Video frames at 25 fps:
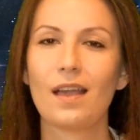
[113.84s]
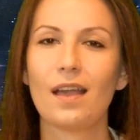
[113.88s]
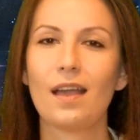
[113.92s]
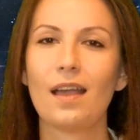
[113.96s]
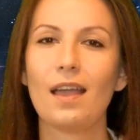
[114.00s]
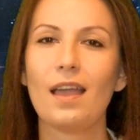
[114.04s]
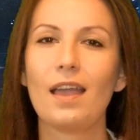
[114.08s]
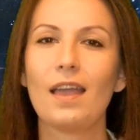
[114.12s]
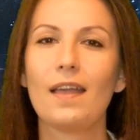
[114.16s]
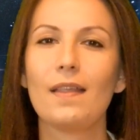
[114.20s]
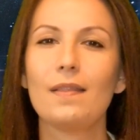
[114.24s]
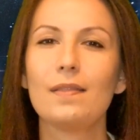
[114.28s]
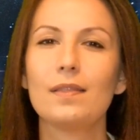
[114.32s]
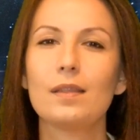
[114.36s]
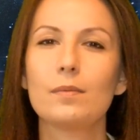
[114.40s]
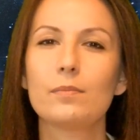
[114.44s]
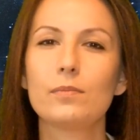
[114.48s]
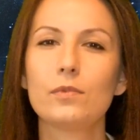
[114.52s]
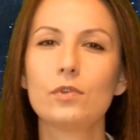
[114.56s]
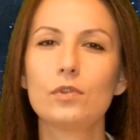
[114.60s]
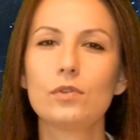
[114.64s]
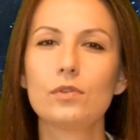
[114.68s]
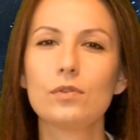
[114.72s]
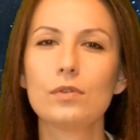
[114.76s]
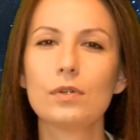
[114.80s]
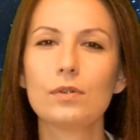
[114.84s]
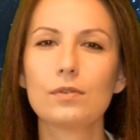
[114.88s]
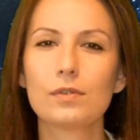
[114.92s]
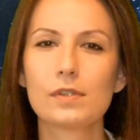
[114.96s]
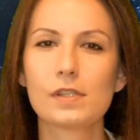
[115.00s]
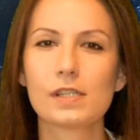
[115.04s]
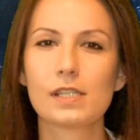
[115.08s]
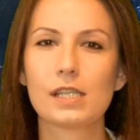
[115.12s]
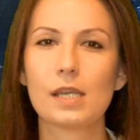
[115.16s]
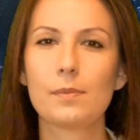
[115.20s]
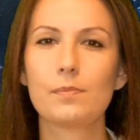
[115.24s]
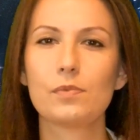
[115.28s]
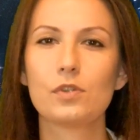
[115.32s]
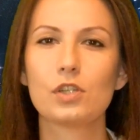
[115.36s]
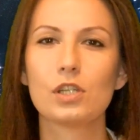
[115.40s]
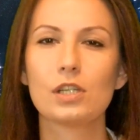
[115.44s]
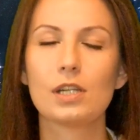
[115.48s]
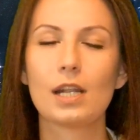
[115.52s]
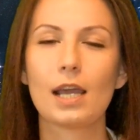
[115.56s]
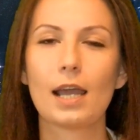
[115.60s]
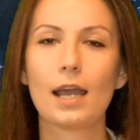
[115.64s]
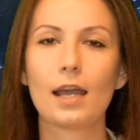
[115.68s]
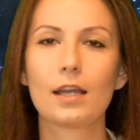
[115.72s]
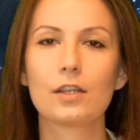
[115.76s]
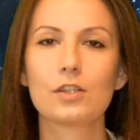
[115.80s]
And the mutual
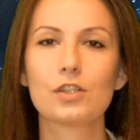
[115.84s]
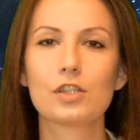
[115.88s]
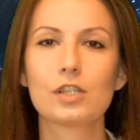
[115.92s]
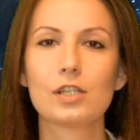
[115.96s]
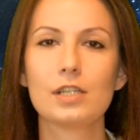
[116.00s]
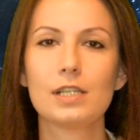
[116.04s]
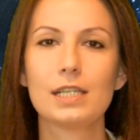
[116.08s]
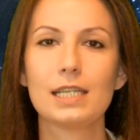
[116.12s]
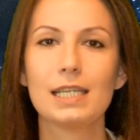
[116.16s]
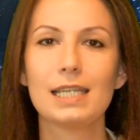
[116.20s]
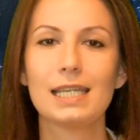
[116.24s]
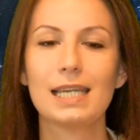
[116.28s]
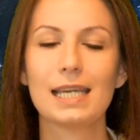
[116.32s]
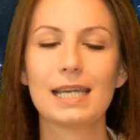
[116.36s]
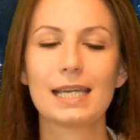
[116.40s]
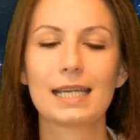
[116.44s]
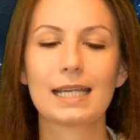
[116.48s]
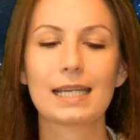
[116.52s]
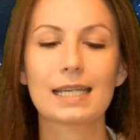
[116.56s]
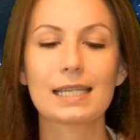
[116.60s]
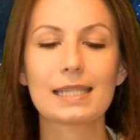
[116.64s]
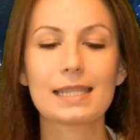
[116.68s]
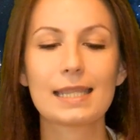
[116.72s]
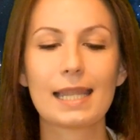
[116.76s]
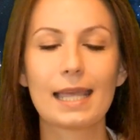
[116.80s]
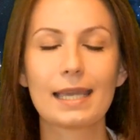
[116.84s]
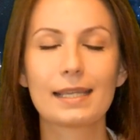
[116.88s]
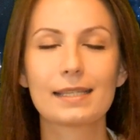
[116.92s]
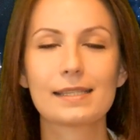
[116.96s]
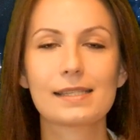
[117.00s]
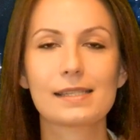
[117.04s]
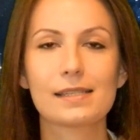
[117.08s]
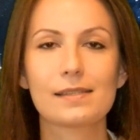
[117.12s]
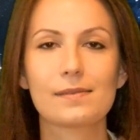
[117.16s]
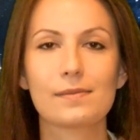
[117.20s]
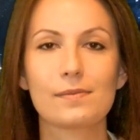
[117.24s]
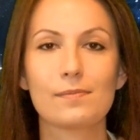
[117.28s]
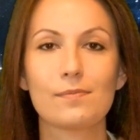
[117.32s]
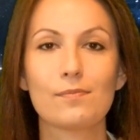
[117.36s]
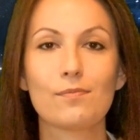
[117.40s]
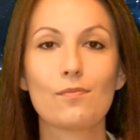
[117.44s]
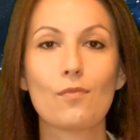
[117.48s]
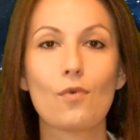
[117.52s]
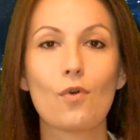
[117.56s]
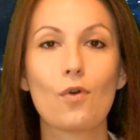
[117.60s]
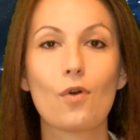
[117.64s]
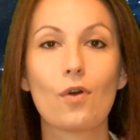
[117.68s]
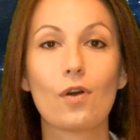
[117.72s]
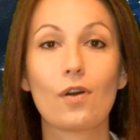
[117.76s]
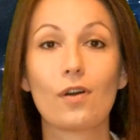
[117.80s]
reception actually connects
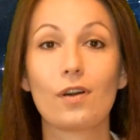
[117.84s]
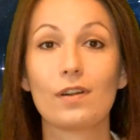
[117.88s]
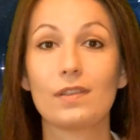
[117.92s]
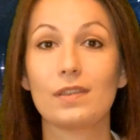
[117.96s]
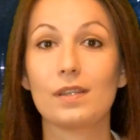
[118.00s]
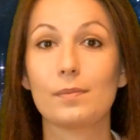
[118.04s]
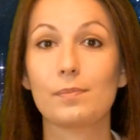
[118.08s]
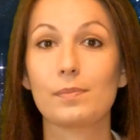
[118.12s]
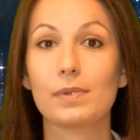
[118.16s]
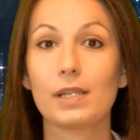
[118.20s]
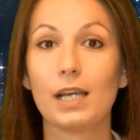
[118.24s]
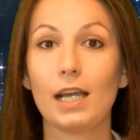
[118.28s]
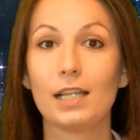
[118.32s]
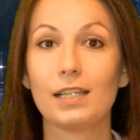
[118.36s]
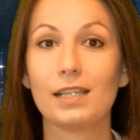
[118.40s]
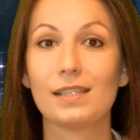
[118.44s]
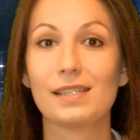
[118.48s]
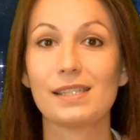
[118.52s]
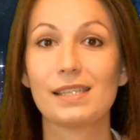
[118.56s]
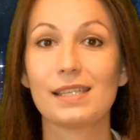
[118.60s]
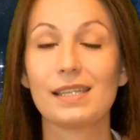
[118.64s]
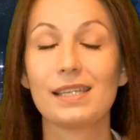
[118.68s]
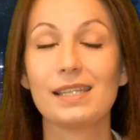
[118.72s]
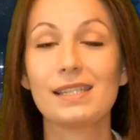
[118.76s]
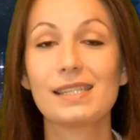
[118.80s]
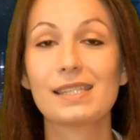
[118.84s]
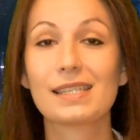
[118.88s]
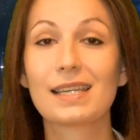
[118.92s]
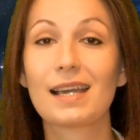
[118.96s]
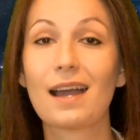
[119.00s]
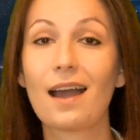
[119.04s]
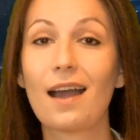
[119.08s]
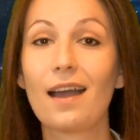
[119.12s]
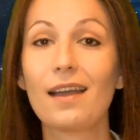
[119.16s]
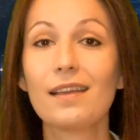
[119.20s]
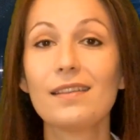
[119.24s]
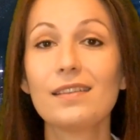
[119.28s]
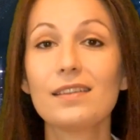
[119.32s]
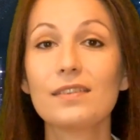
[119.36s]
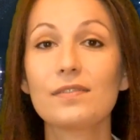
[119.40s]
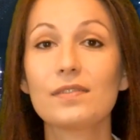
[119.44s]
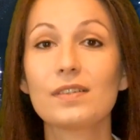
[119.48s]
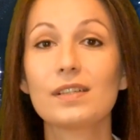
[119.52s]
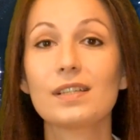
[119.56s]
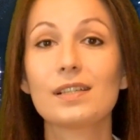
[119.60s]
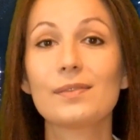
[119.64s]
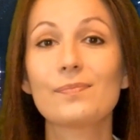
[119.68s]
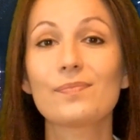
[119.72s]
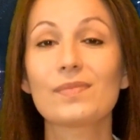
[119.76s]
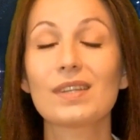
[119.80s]
more the planets. It's kind of
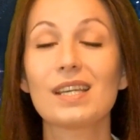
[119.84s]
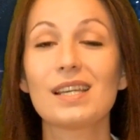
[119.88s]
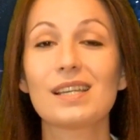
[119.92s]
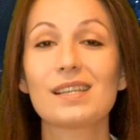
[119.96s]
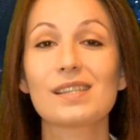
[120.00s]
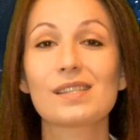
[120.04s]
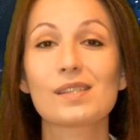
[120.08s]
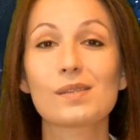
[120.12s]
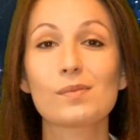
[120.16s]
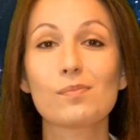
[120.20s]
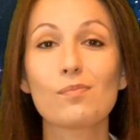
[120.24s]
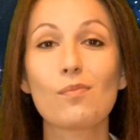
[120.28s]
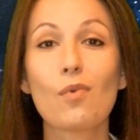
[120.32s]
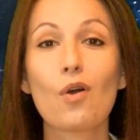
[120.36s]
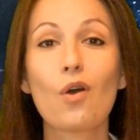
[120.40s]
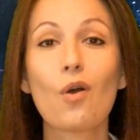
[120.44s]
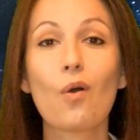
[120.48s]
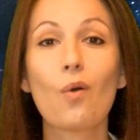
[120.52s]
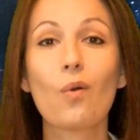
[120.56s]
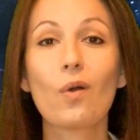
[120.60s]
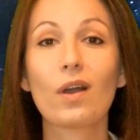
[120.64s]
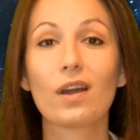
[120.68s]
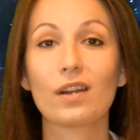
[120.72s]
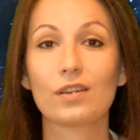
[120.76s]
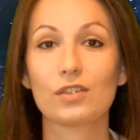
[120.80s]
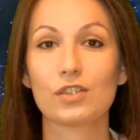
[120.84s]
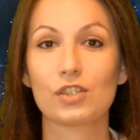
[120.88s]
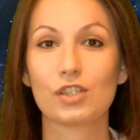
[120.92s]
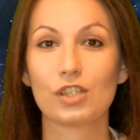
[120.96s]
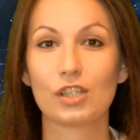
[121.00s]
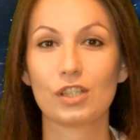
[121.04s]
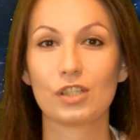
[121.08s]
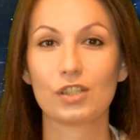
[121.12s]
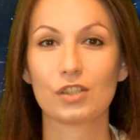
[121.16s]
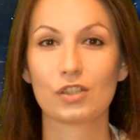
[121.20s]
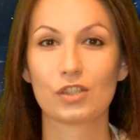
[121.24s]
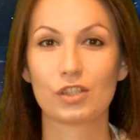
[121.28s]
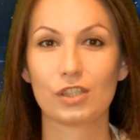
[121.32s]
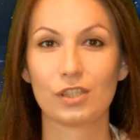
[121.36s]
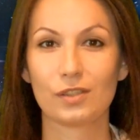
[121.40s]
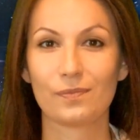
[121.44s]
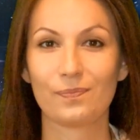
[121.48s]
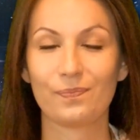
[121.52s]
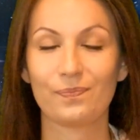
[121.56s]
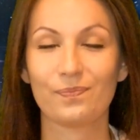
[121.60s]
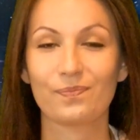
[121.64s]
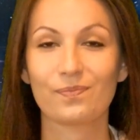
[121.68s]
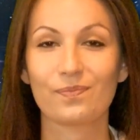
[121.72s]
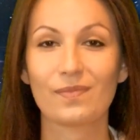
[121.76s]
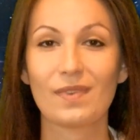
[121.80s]
a small conjunction.